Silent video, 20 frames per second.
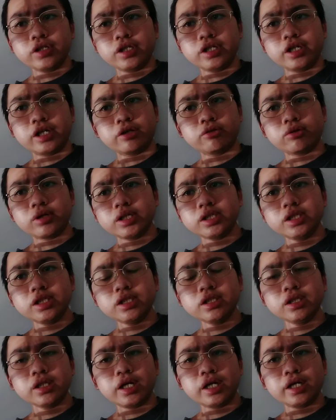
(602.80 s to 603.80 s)
they are
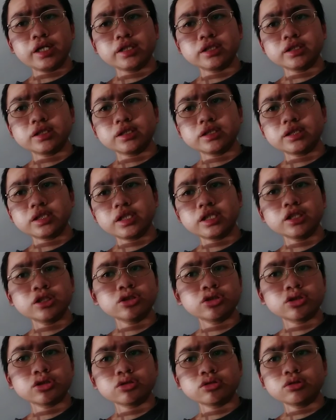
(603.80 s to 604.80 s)
running and they
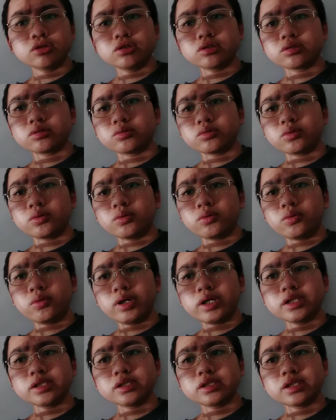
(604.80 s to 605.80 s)
don't look
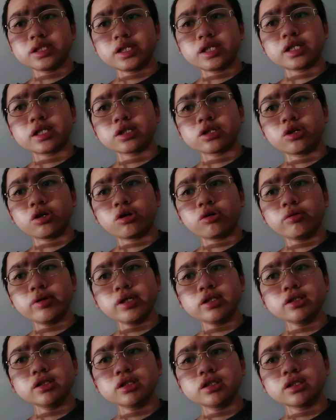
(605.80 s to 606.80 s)
where they are
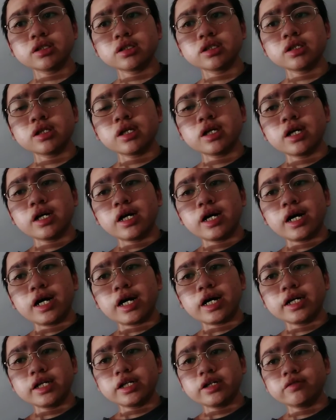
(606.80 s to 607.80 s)
going,
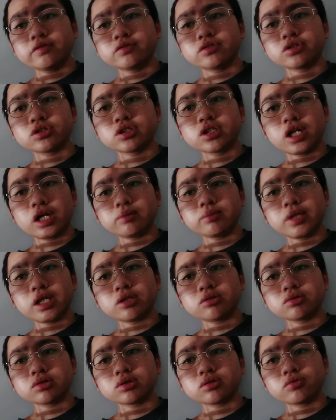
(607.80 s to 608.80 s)
I have to come
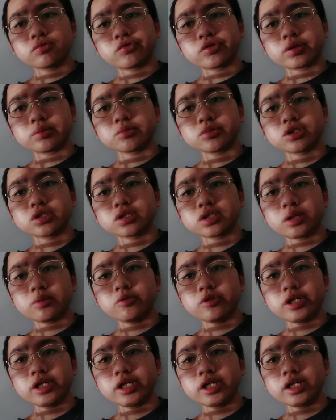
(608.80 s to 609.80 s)
out from
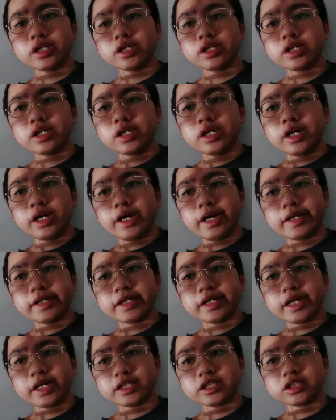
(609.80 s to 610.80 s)
somewhere
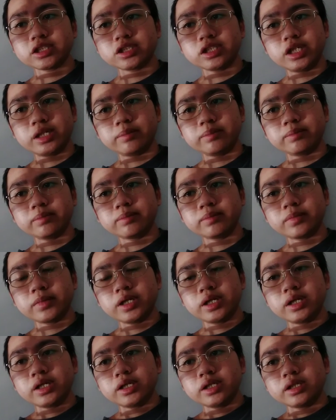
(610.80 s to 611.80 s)
and catch them.
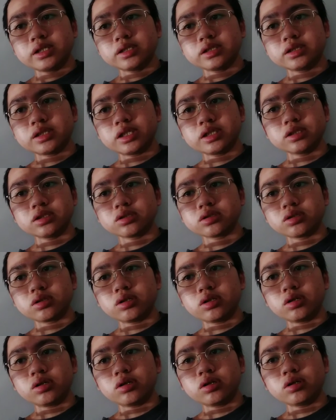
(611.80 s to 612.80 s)
That is
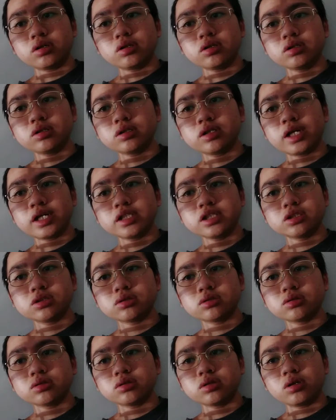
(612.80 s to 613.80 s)
all I
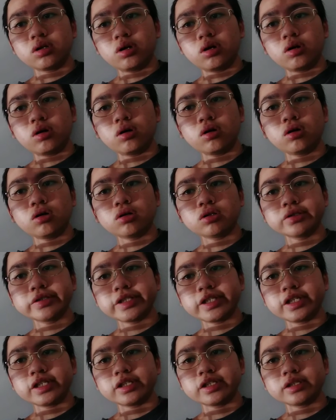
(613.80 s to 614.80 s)
do all
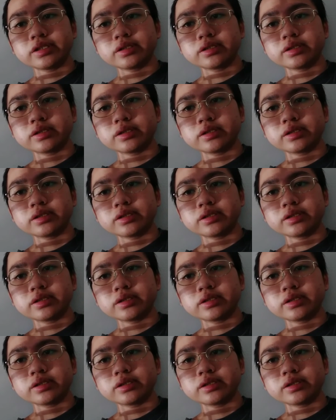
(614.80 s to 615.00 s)
day.